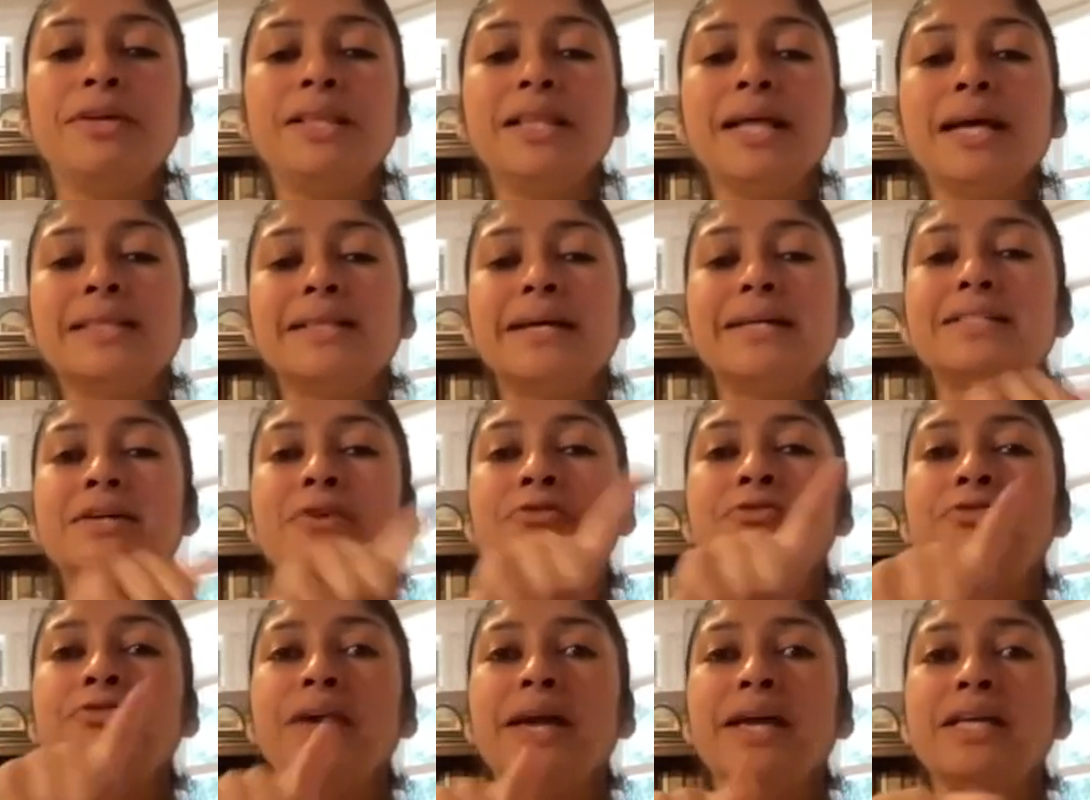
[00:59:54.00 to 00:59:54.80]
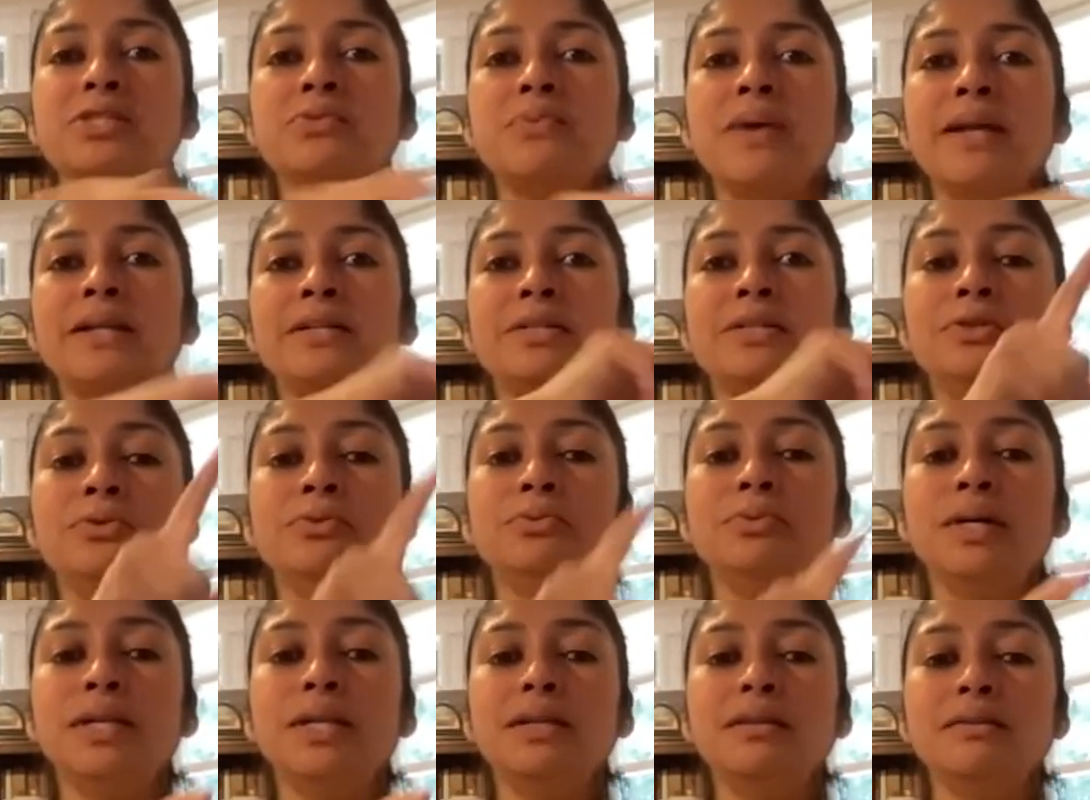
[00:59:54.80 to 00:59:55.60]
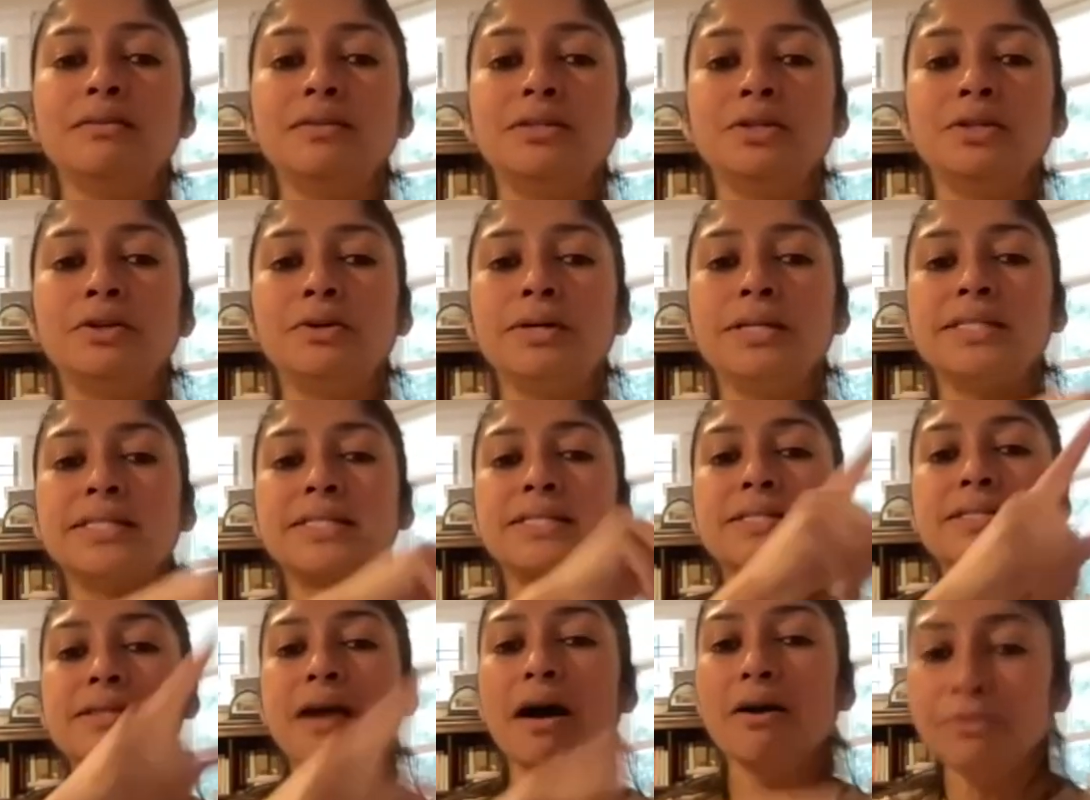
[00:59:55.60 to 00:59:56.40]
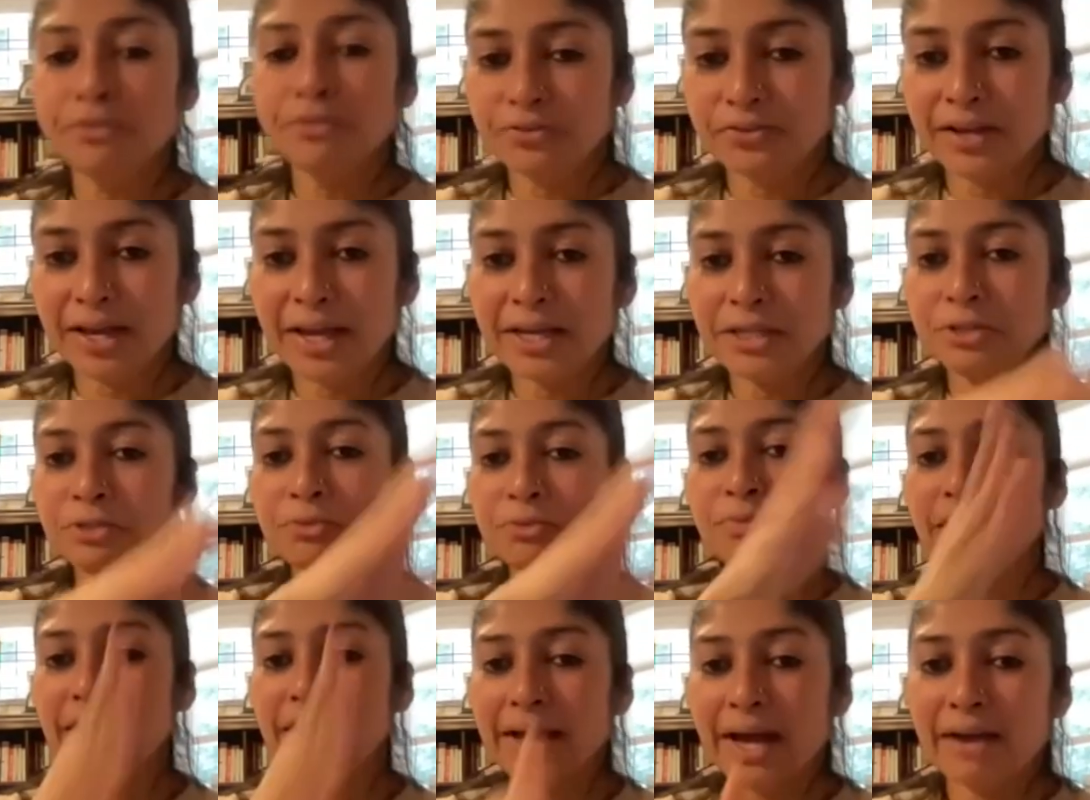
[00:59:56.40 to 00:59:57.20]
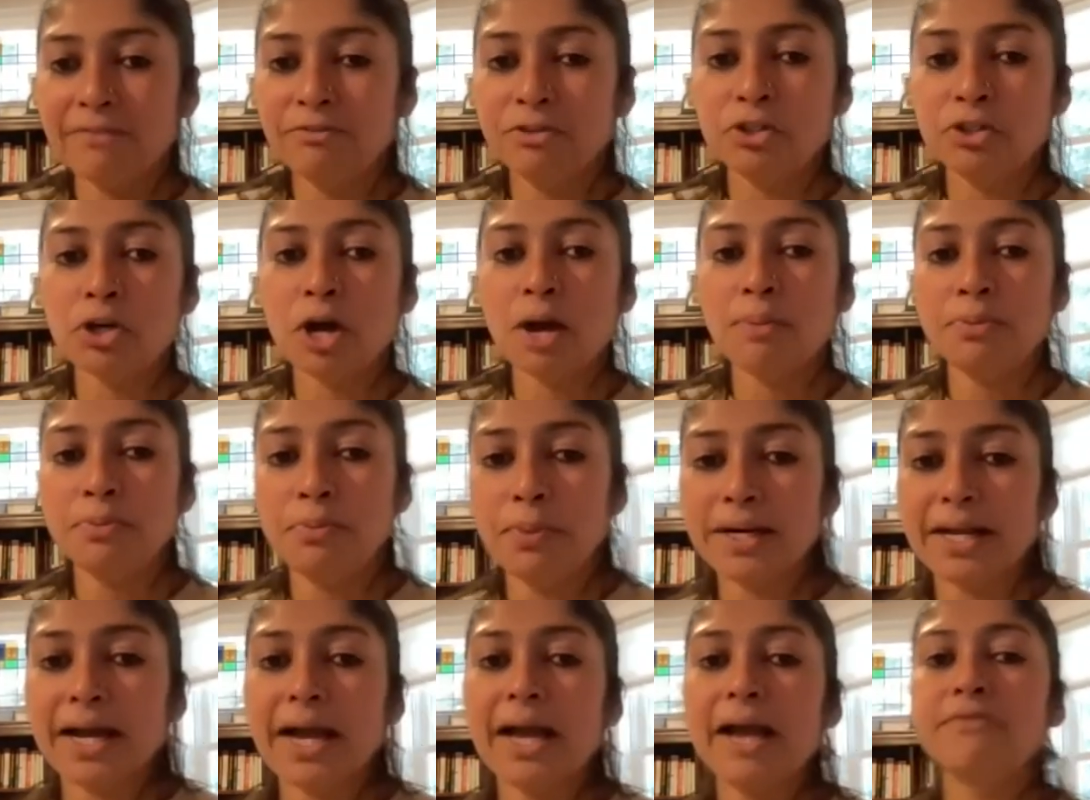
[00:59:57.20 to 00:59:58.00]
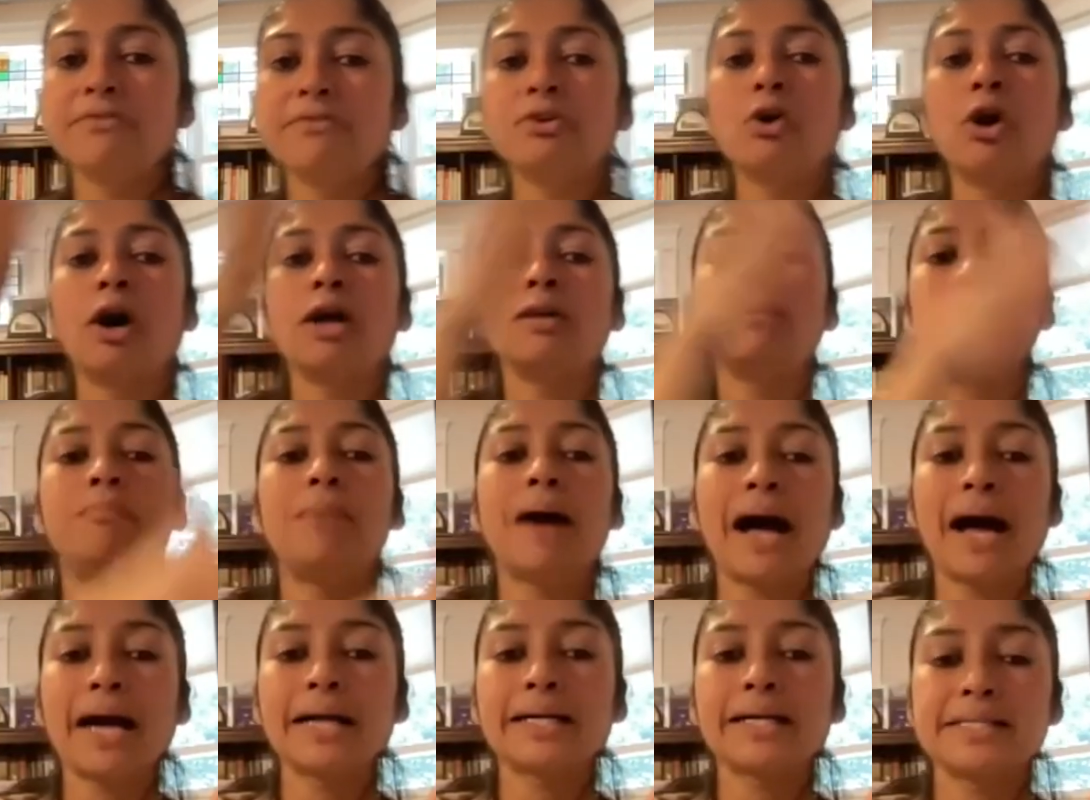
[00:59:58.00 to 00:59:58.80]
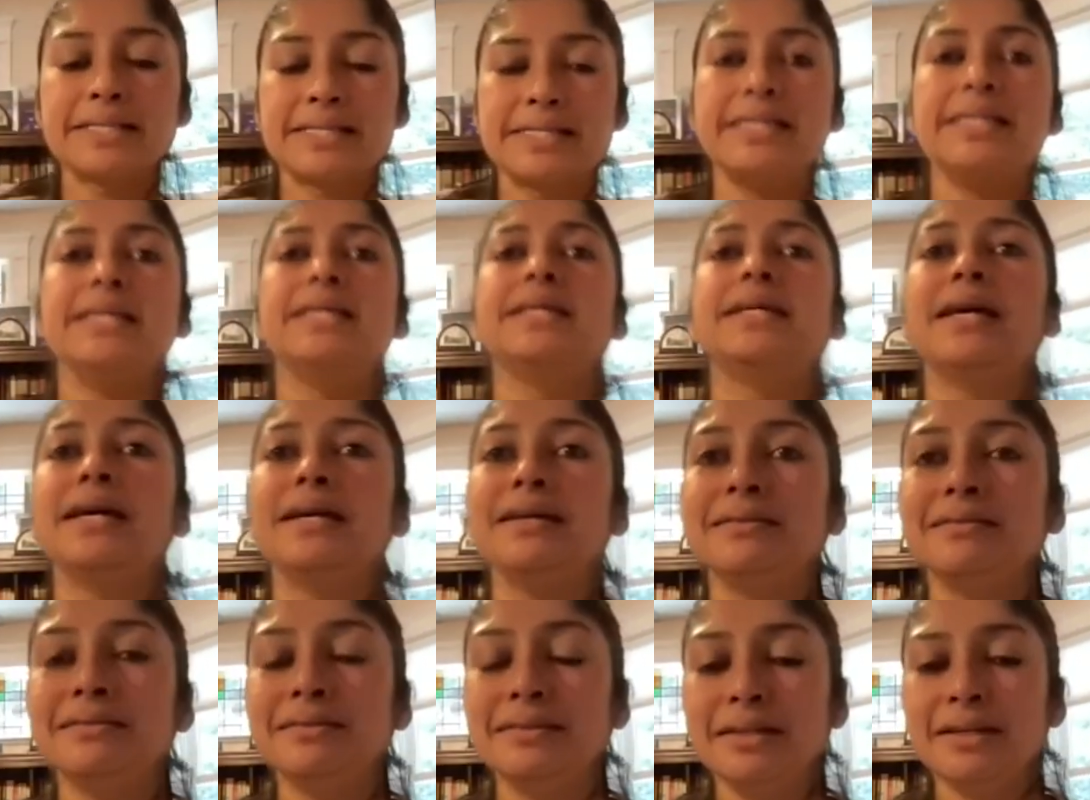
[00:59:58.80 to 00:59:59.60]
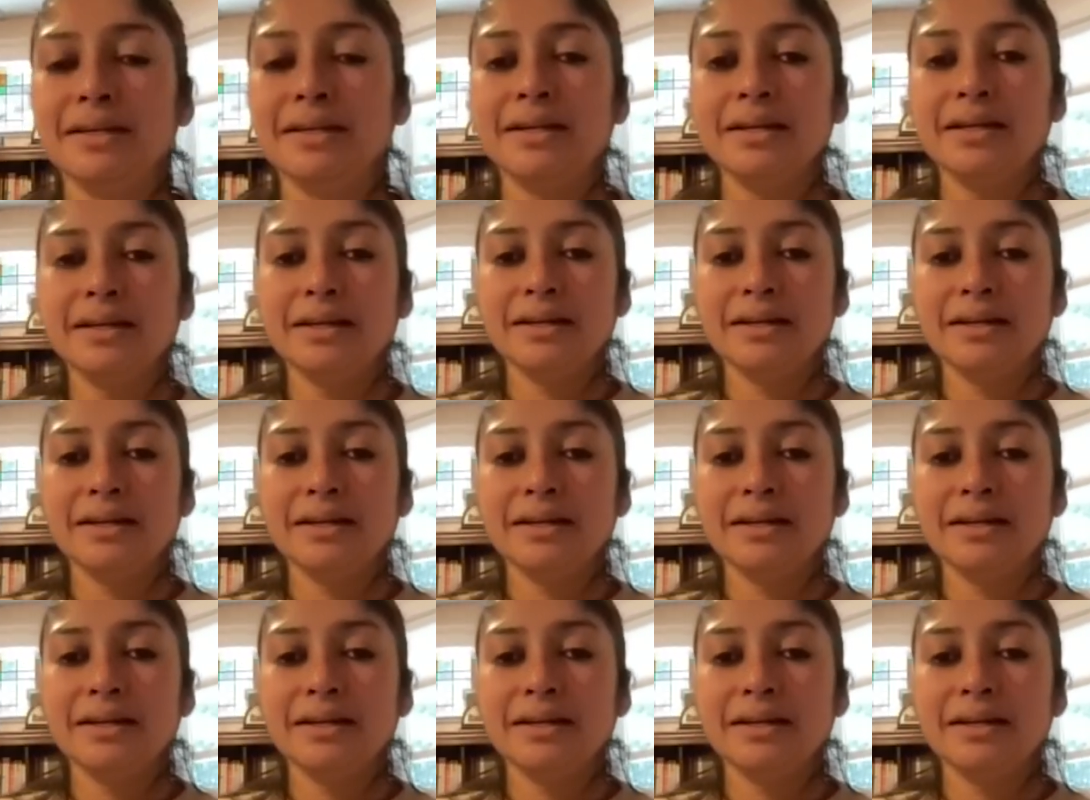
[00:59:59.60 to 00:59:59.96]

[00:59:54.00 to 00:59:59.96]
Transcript: feel like there's a phase when you will, you know, it's tough and you may have dropped, but I have gone back seeking,